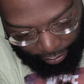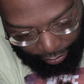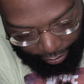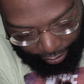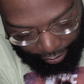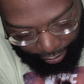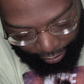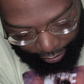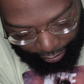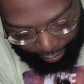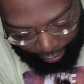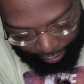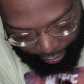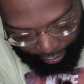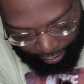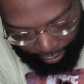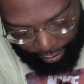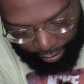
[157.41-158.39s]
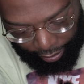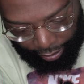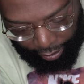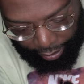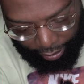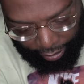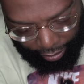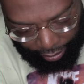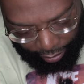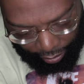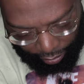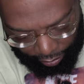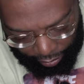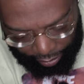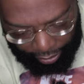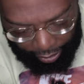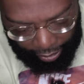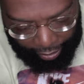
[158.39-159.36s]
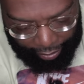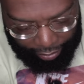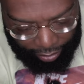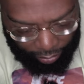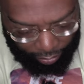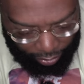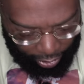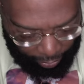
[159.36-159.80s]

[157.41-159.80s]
Jeez, this thing is in there tight. So